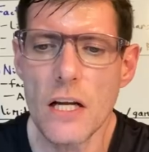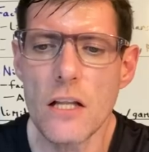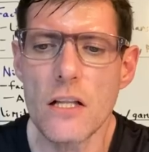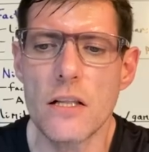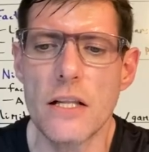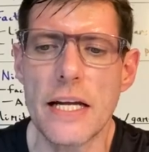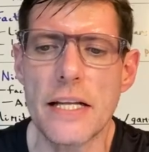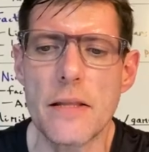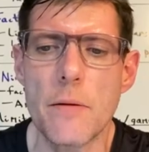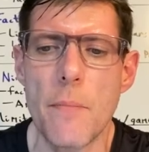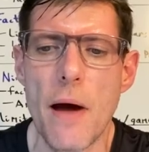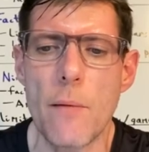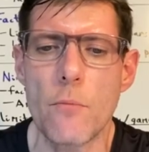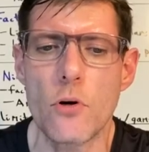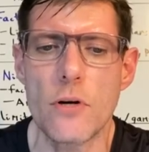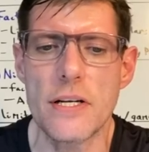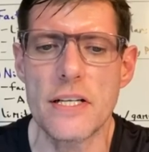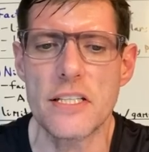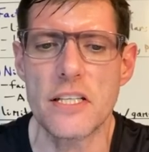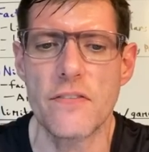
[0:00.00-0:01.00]
Like the
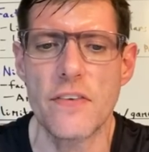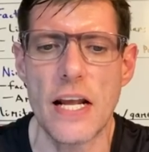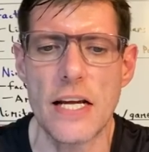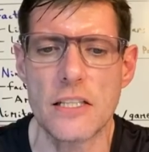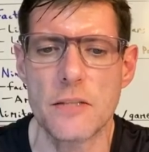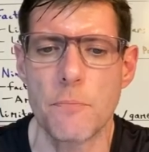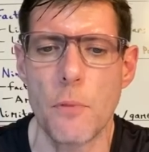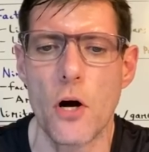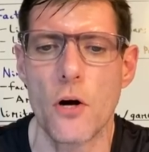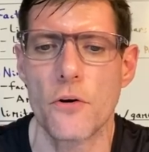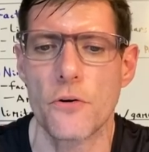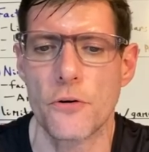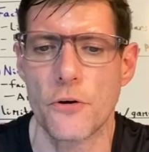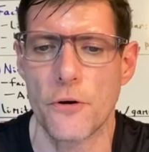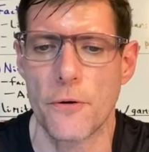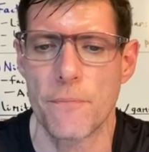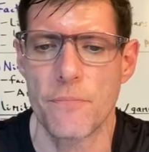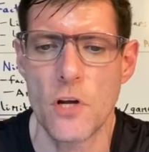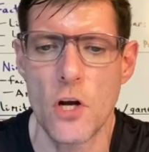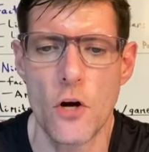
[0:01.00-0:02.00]
memories of an
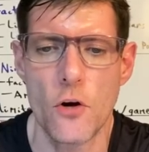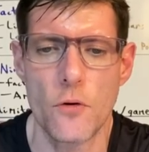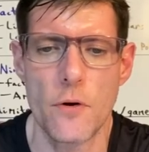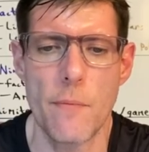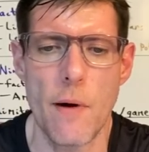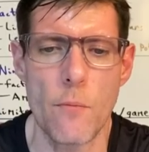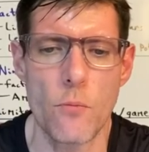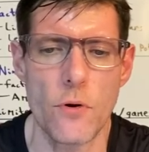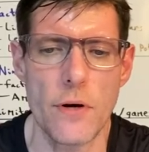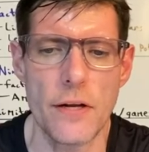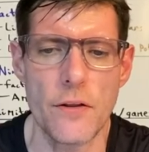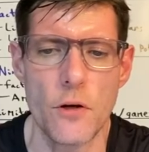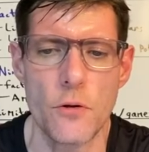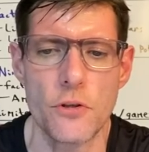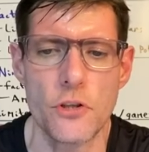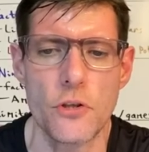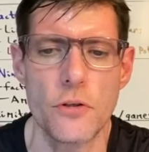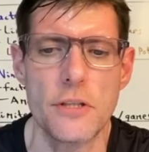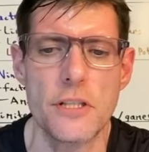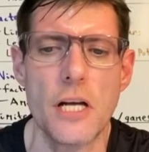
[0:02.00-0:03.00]
ex-partner, remembering
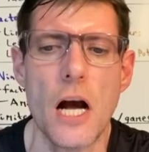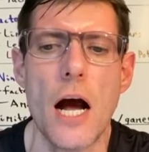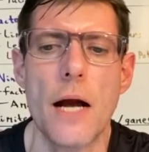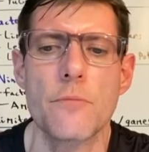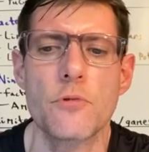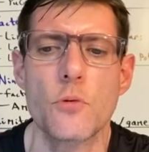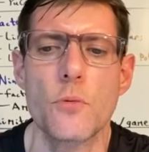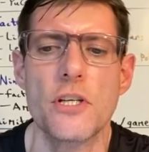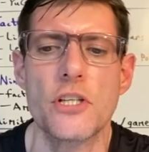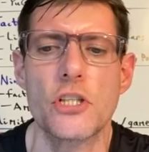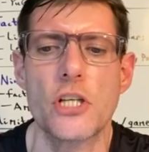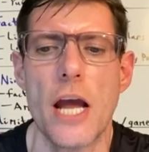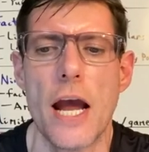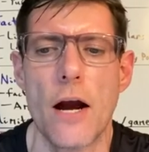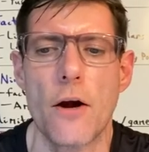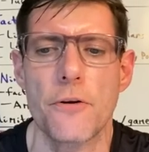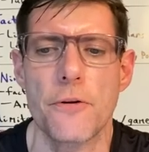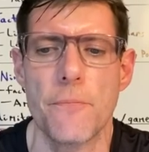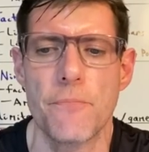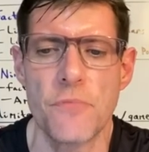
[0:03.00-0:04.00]
those good times we
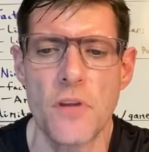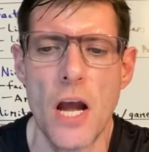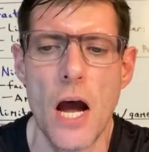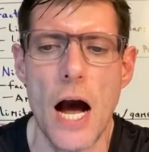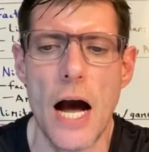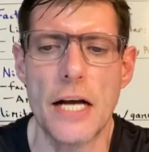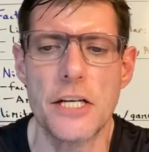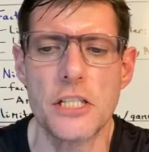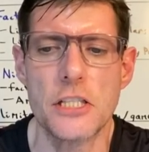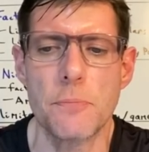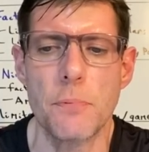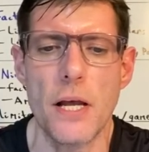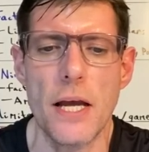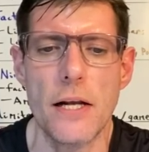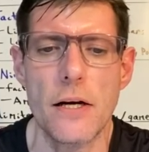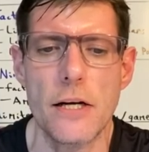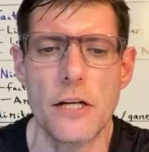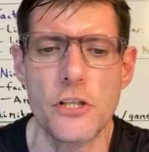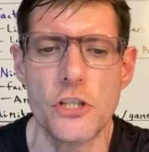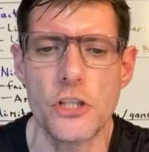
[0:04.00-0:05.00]
shared. I display
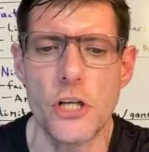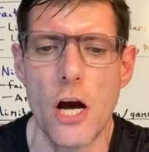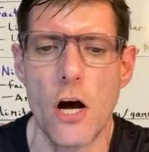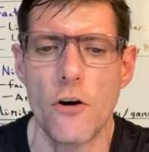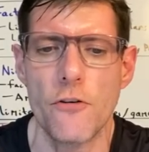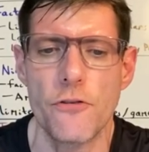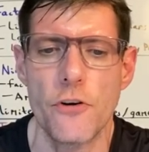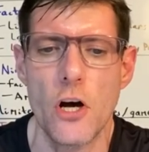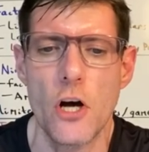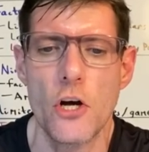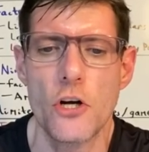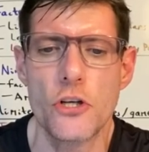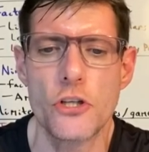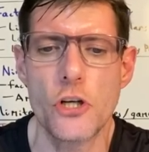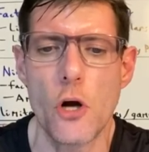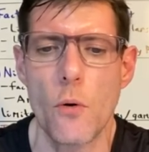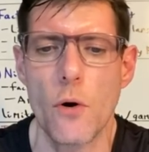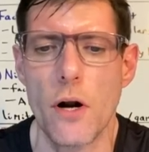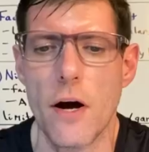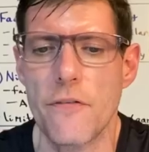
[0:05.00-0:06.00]
it on a shelf,
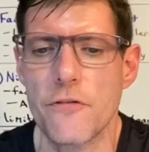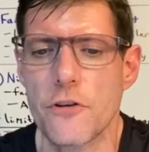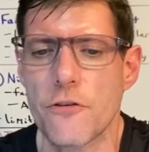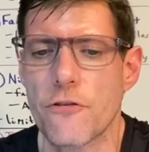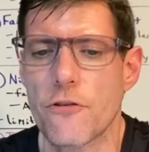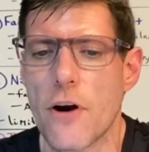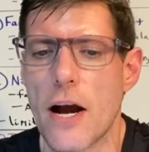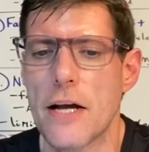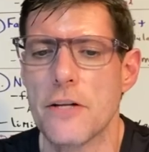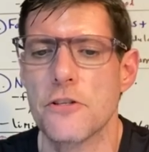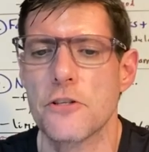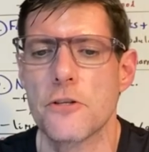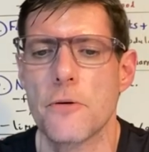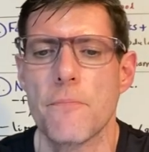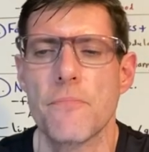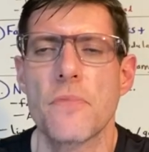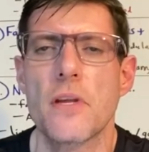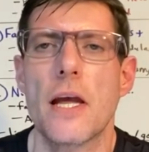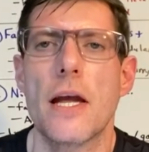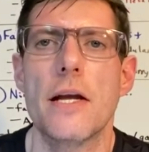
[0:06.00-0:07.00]
show it off to friends,
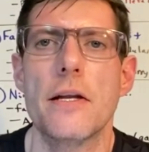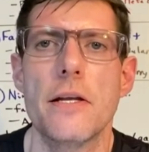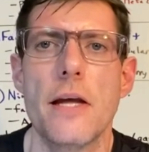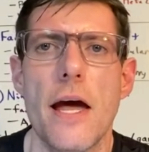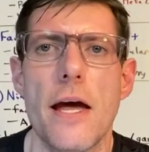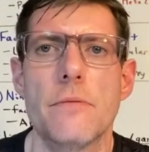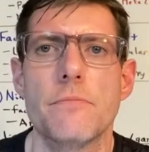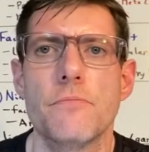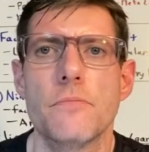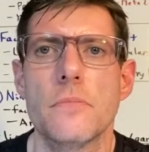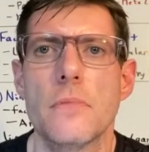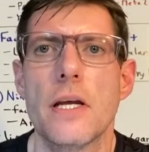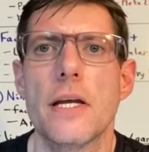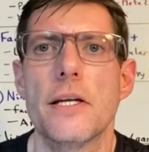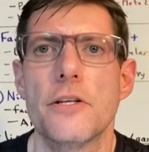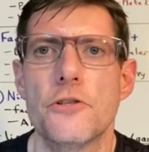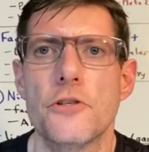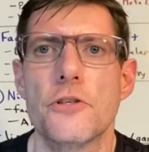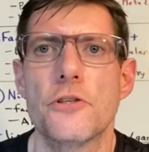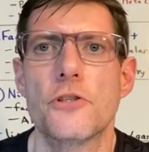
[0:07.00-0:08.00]
and yet
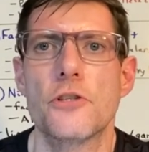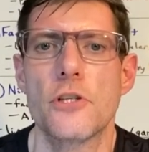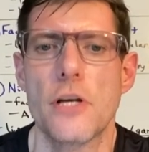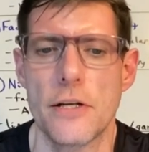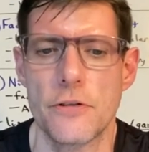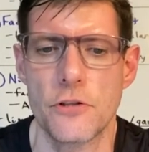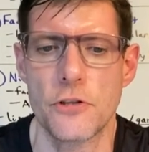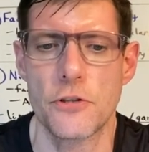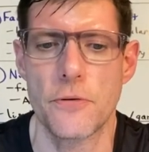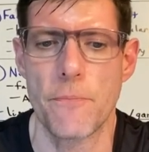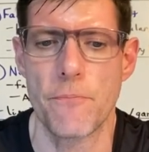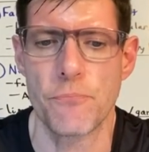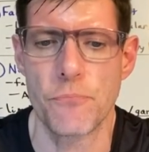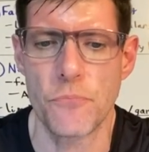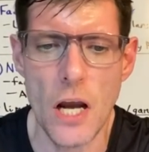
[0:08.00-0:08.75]
it just sits.